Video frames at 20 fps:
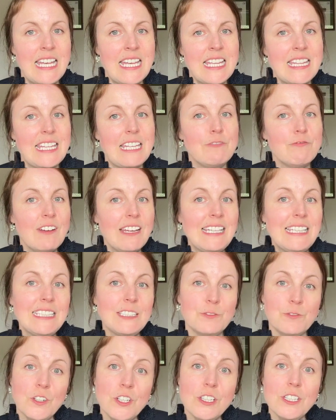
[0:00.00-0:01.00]
They raise
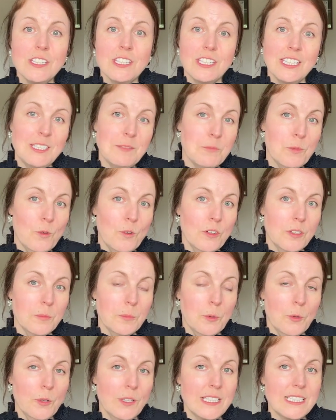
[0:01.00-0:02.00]
further important
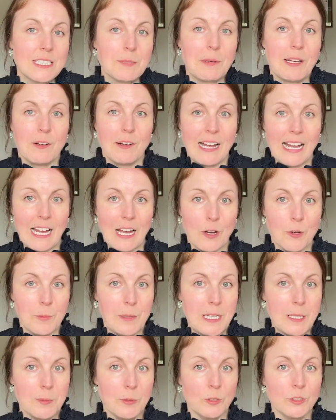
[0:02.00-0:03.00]
points about how
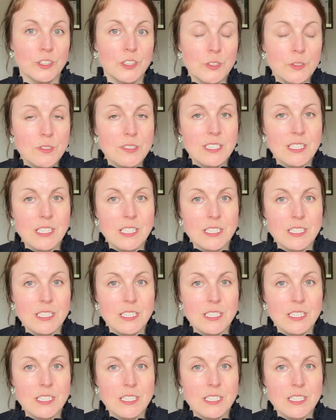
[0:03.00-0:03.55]
people using the